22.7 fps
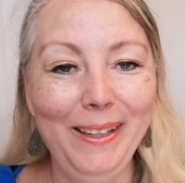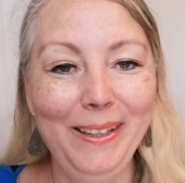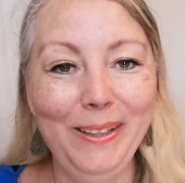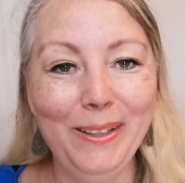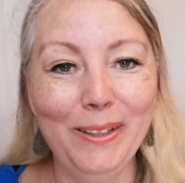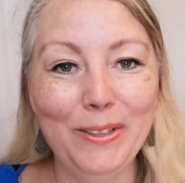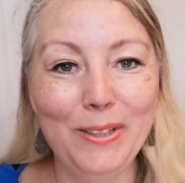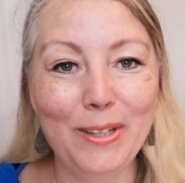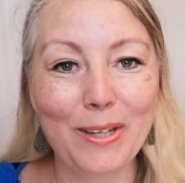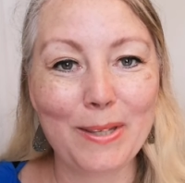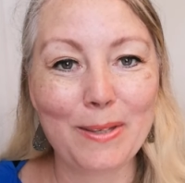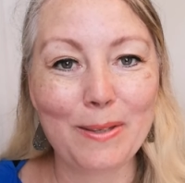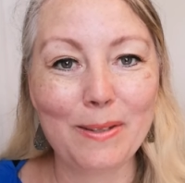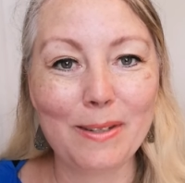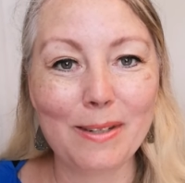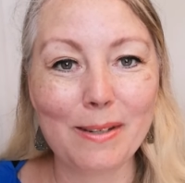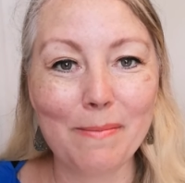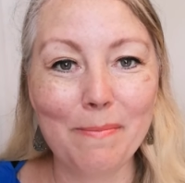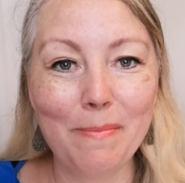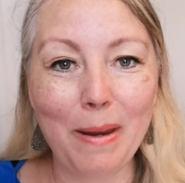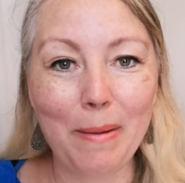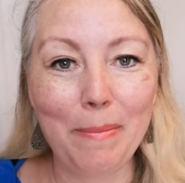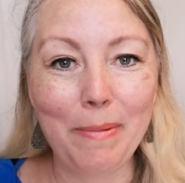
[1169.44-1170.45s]
you're just
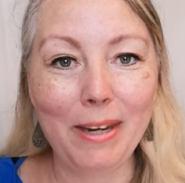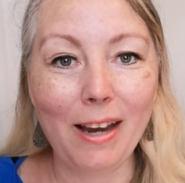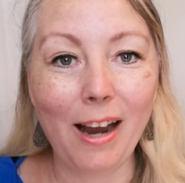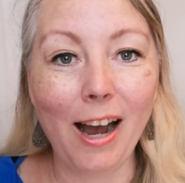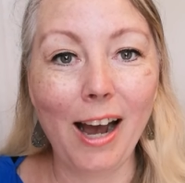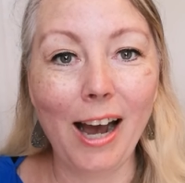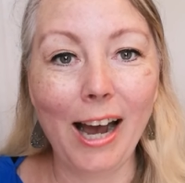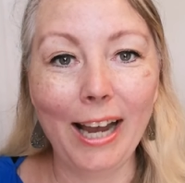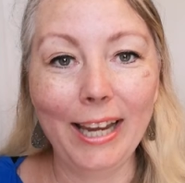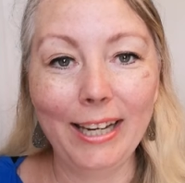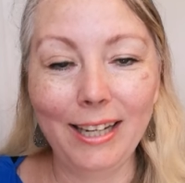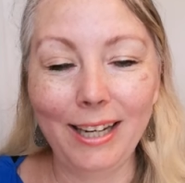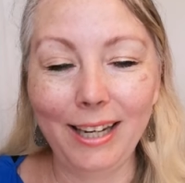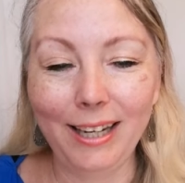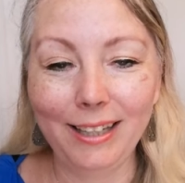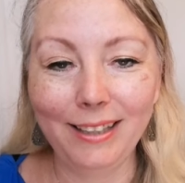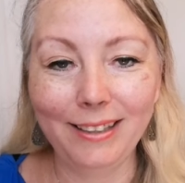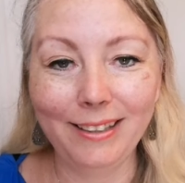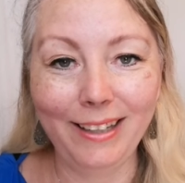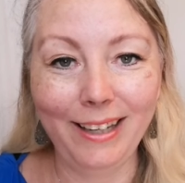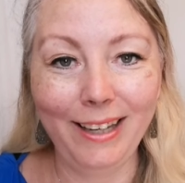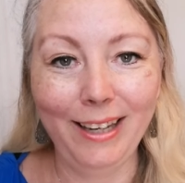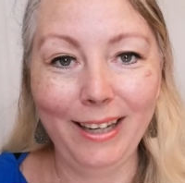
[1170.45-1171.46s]
maybe
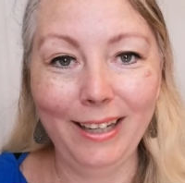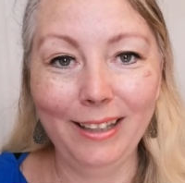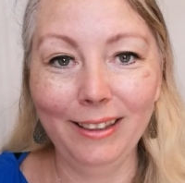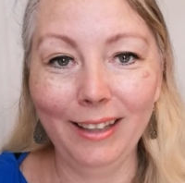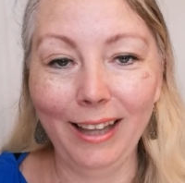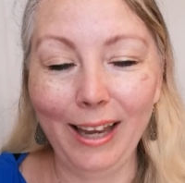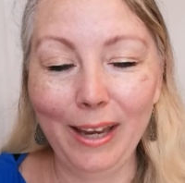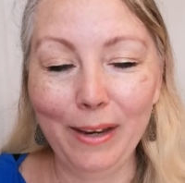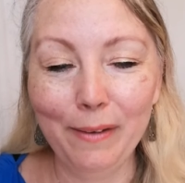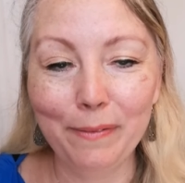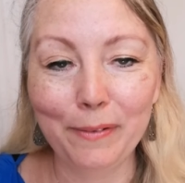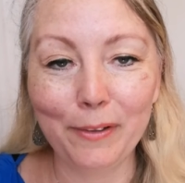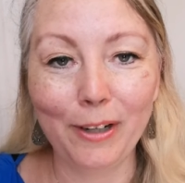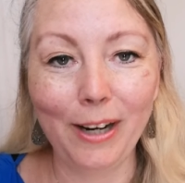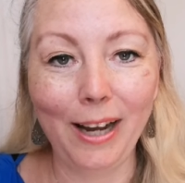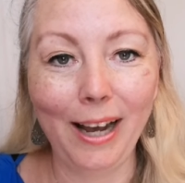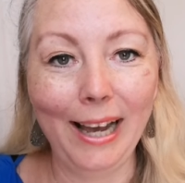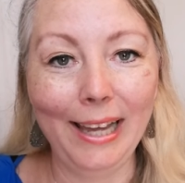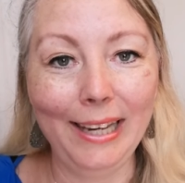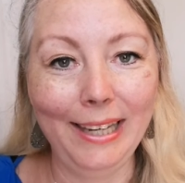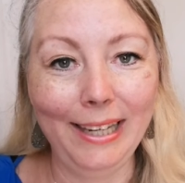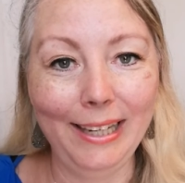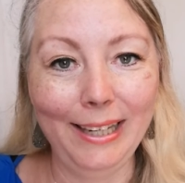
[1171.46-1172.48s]
hiding in life or
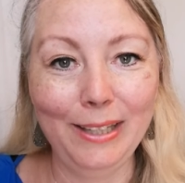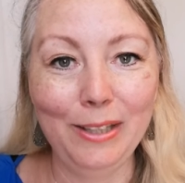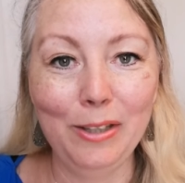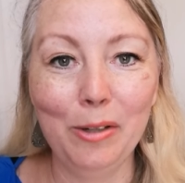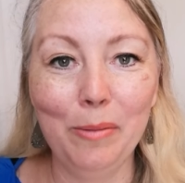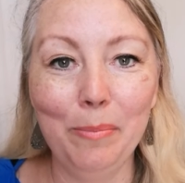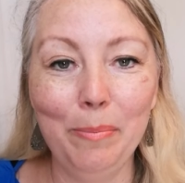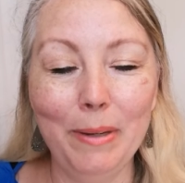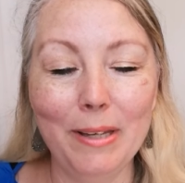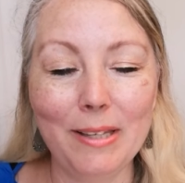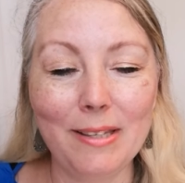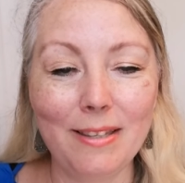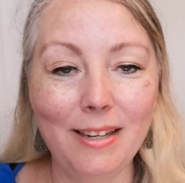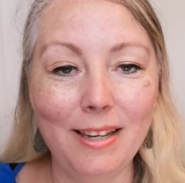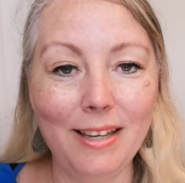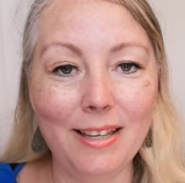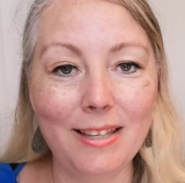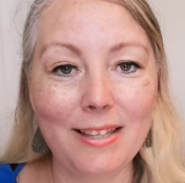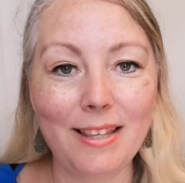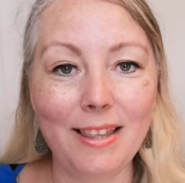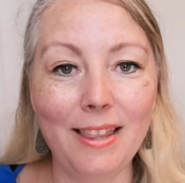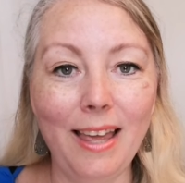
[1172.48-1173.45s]
hiding in your business,